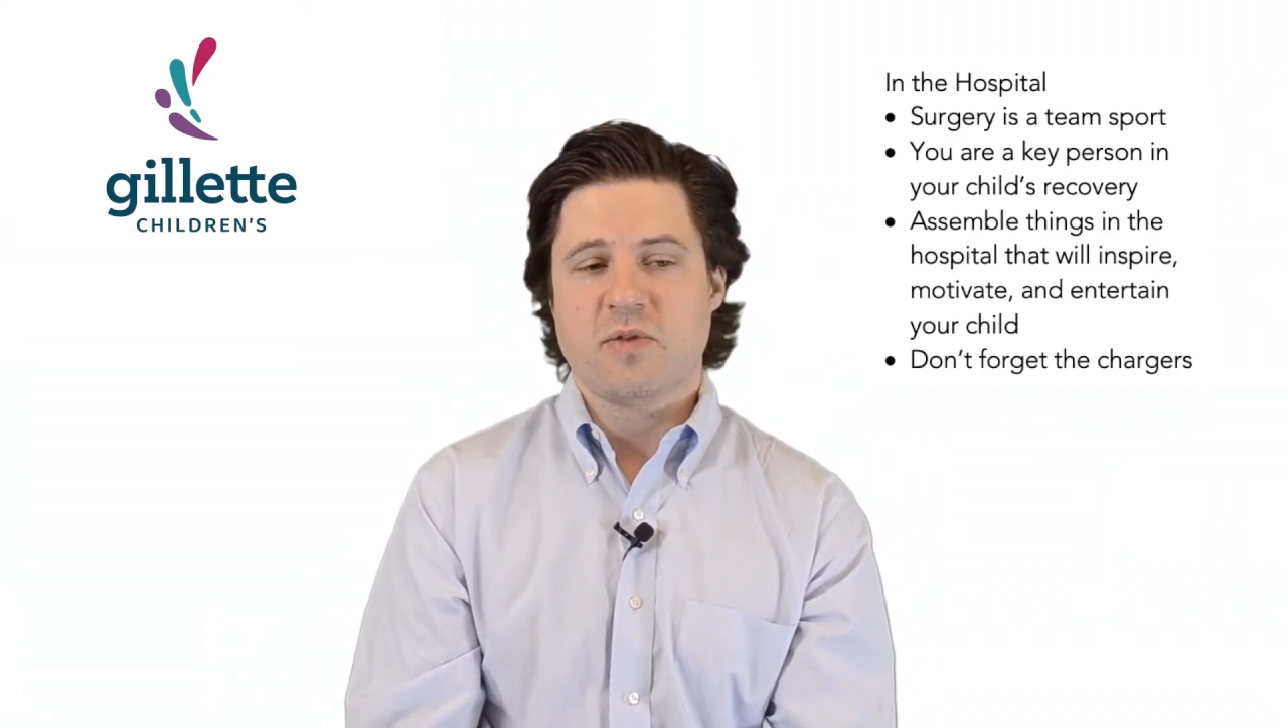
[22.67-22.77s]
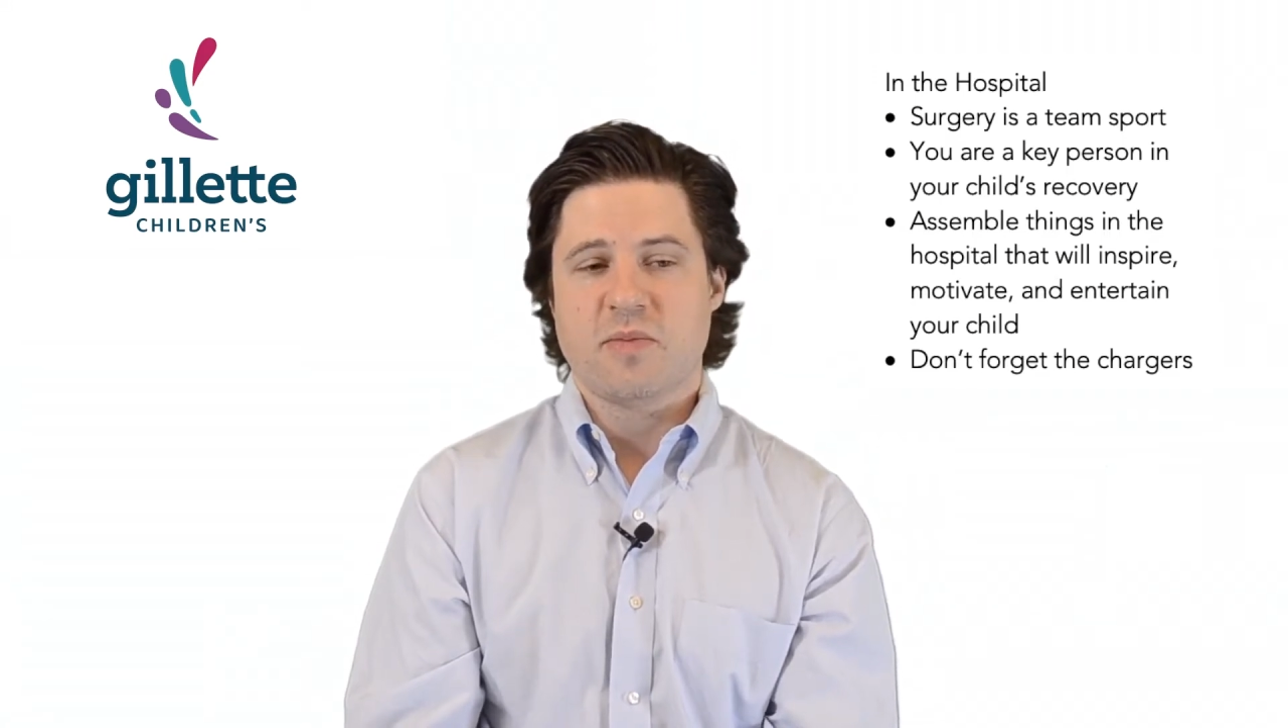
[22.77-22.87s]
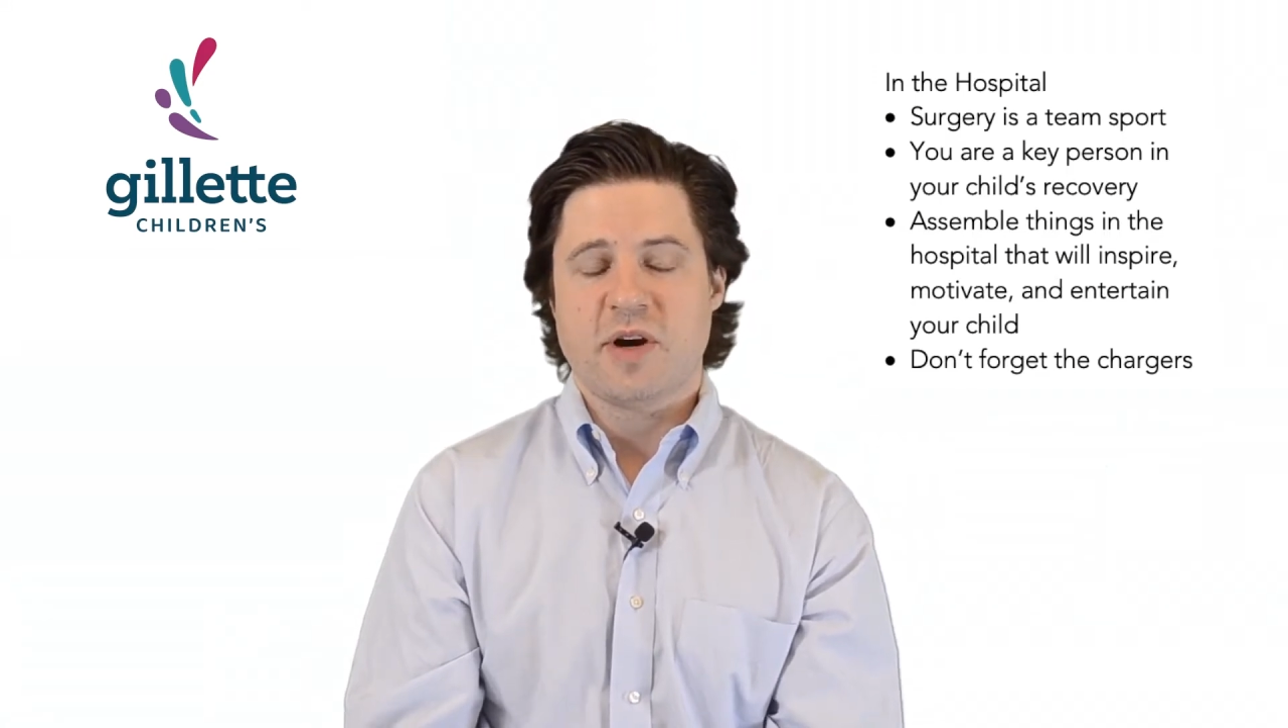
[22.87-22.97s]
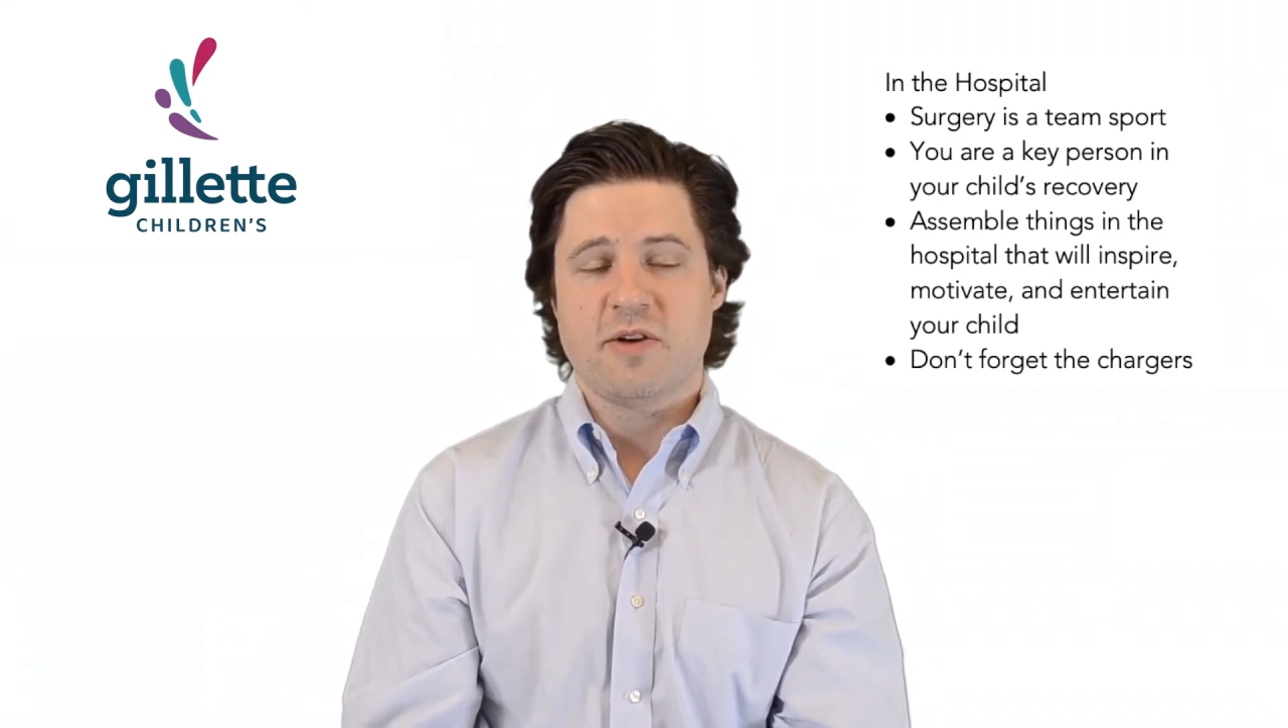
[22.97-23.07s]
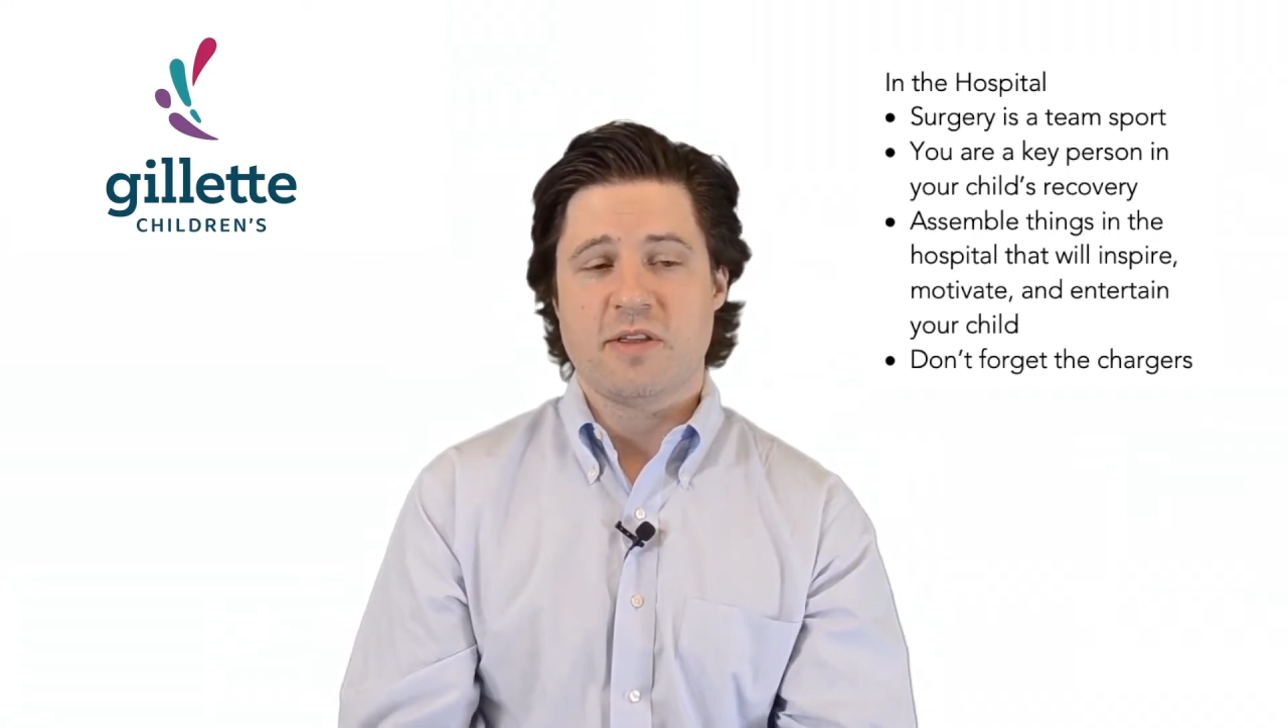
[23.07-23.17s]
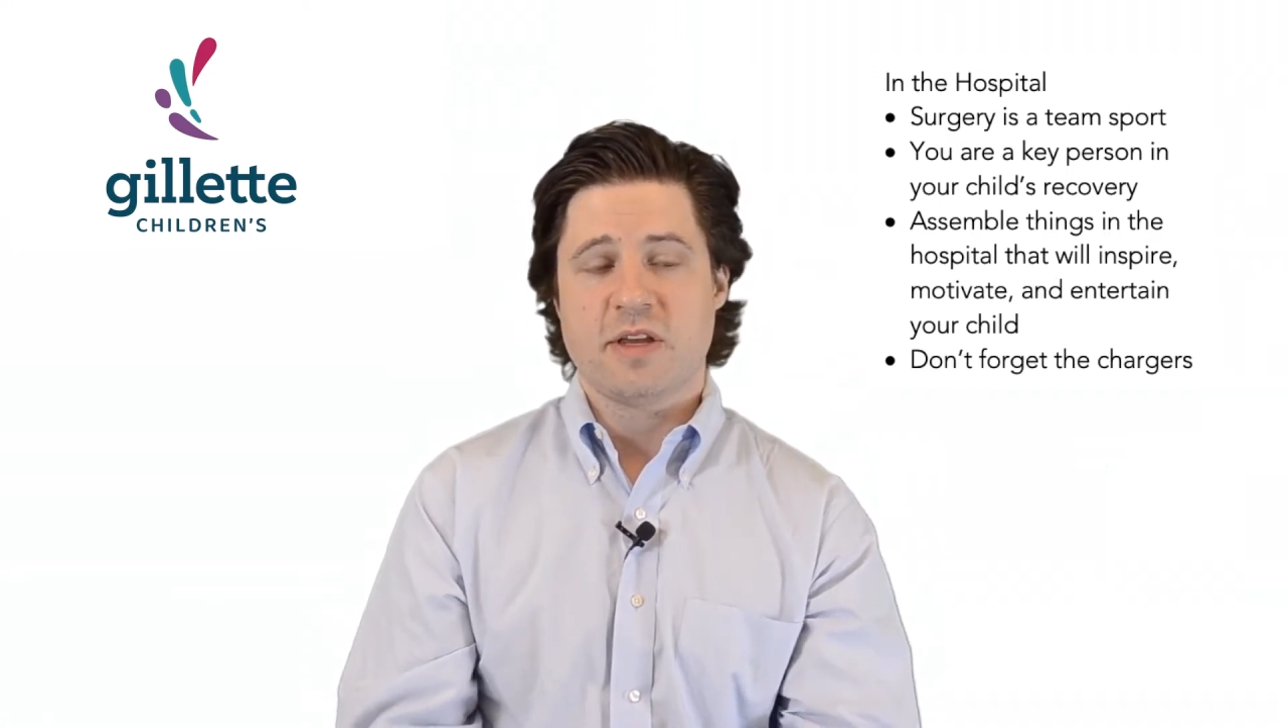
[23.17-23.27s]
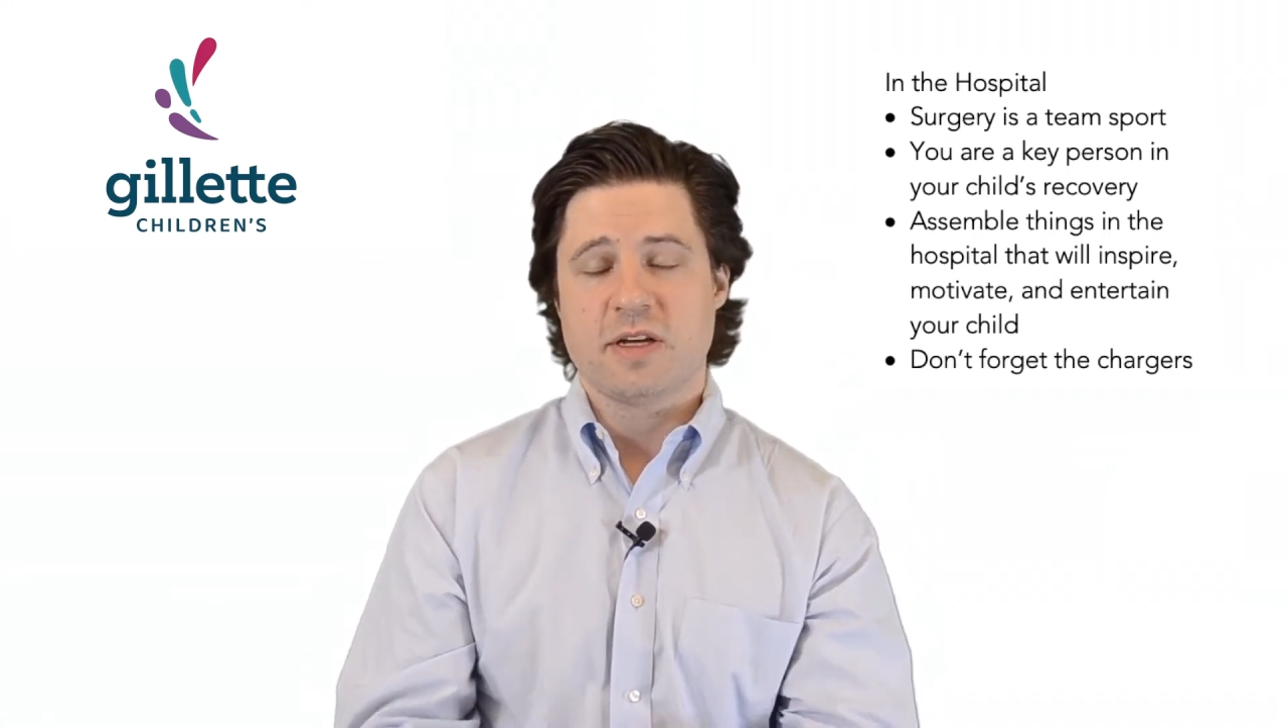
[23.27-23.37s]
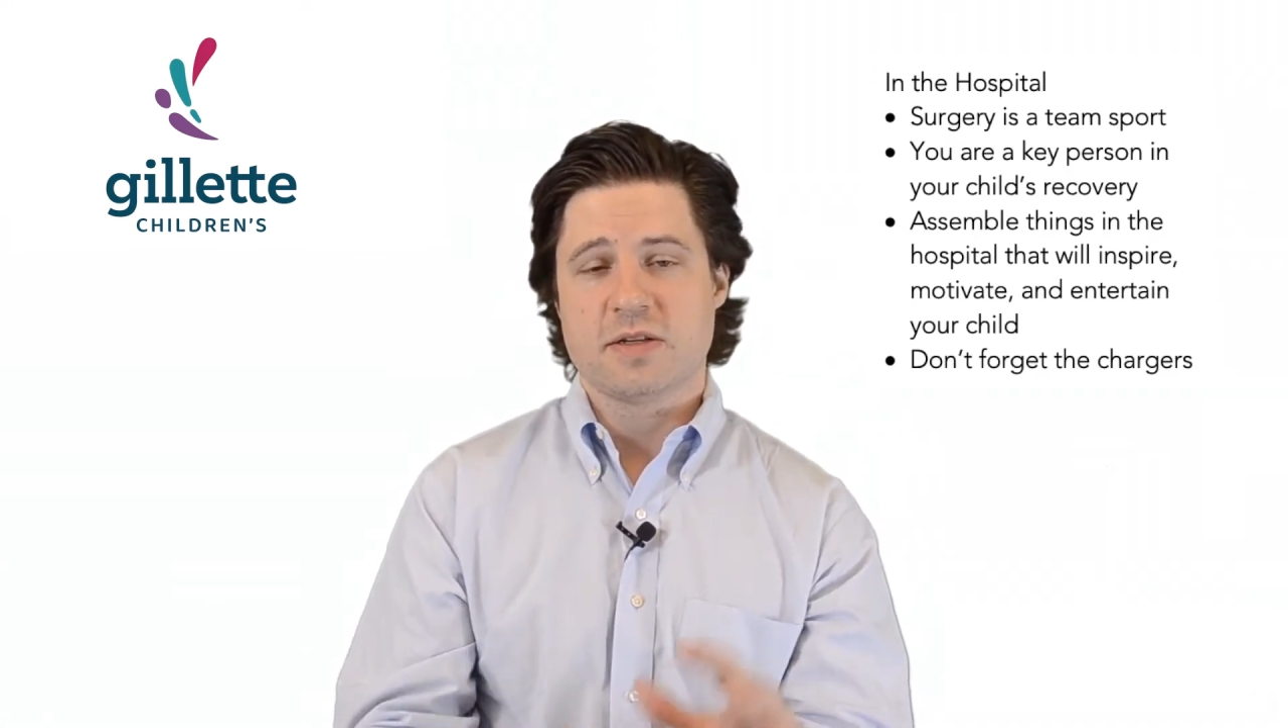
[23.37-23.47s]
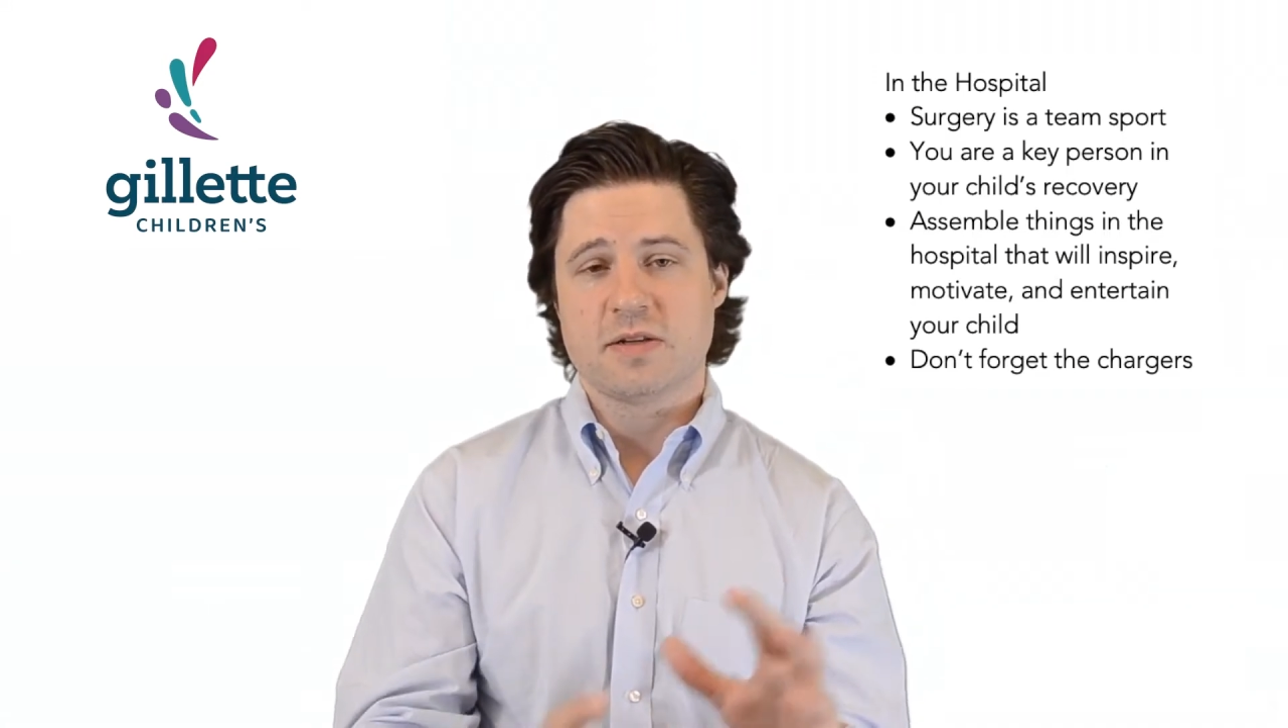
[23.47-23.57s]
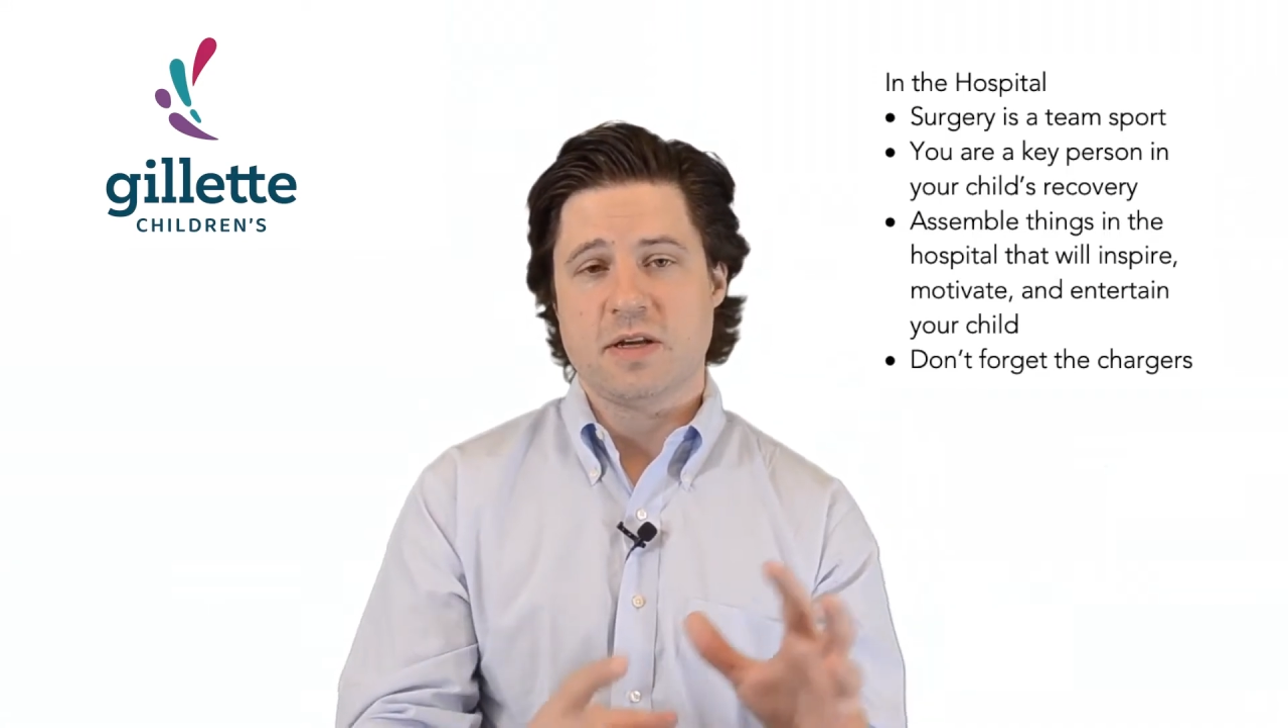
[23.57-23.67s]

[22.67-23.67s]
preparing things